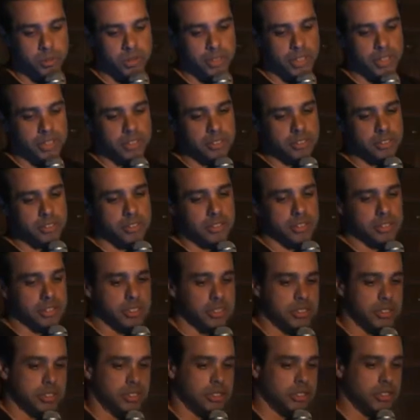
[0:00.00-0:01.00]
1.
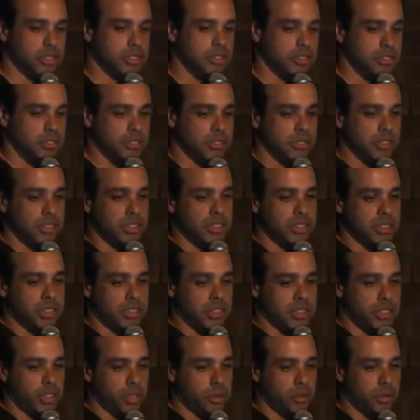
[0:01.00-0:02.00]

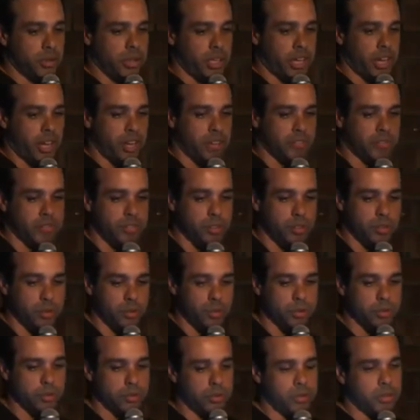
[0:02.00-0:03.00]
Now we have
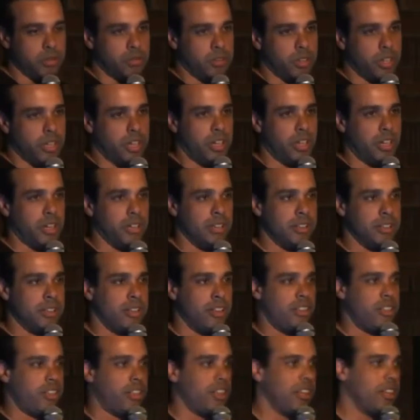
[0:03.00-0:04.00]
2.
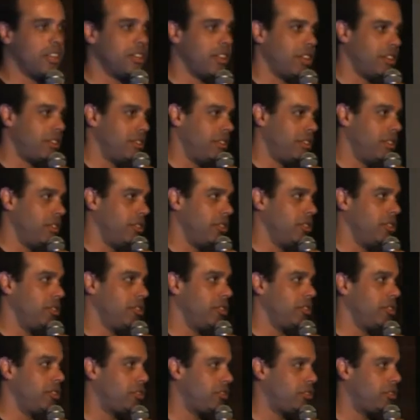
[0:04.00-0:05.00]
The thing that
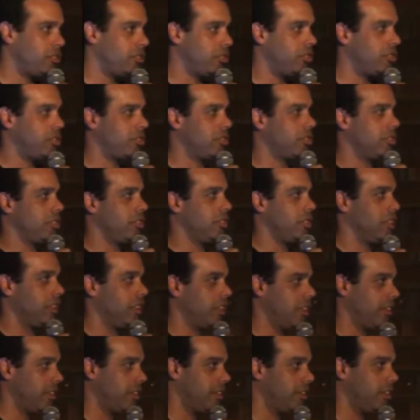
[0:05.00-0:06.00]
you should
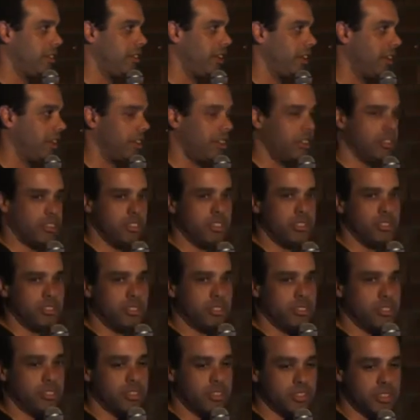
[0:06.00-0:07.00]
take into
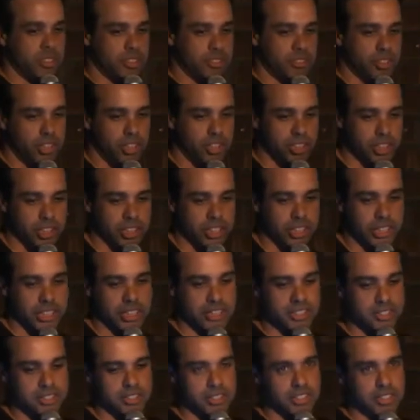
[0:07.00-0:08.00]
consideration
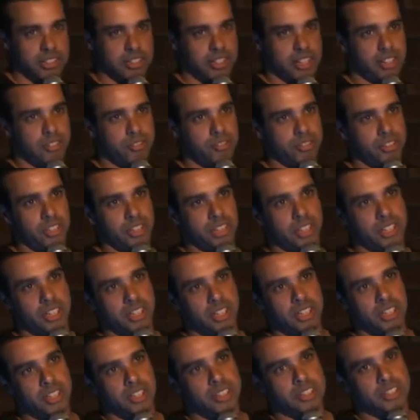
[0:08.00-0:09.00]
is that every
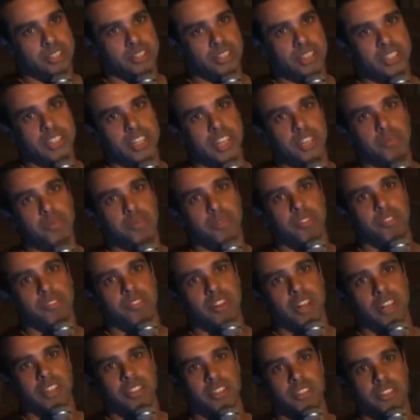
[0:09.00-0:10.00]
CDN
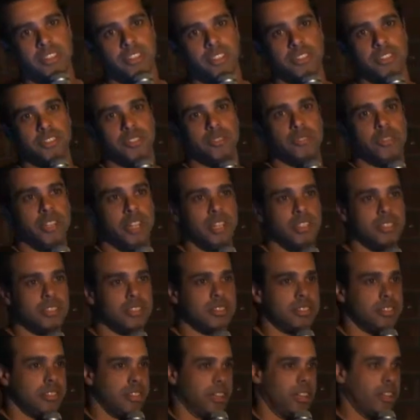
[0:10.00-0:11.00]
provider
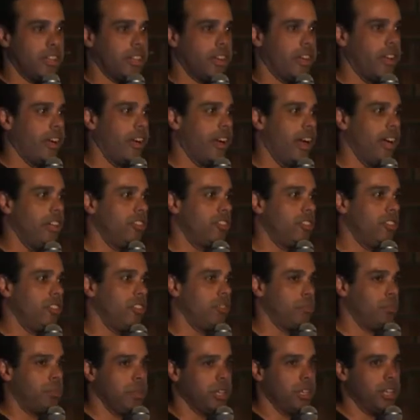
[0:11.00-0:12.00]
treats
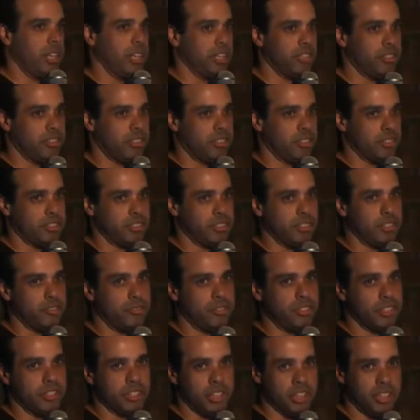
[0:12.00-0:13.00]
HTTP headers
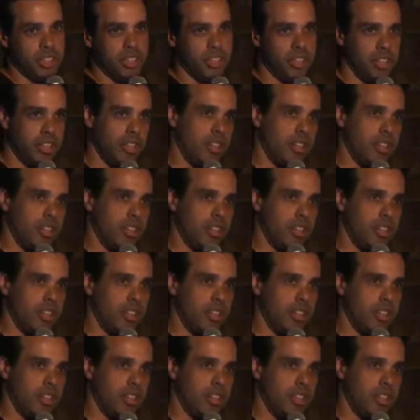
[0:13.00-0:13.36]
differently.